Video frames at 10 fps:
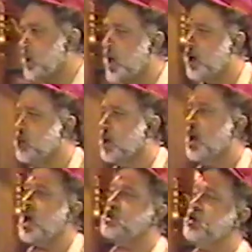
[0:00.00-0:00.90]
area,
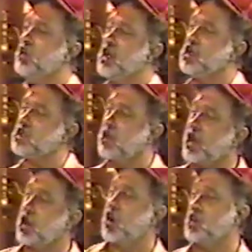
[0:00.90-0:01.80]
I should run into my
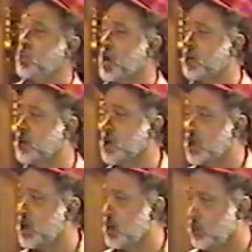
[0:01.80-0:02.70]
own brother
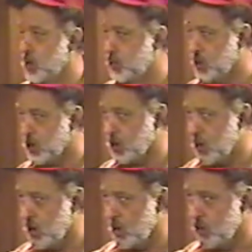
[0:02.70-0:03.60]
in a movie
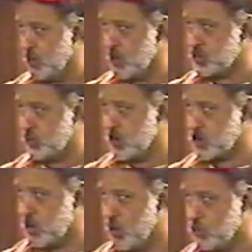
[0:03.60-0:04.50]
with a trench
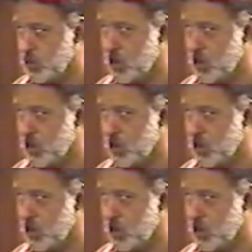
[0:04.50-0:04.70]
coat pulled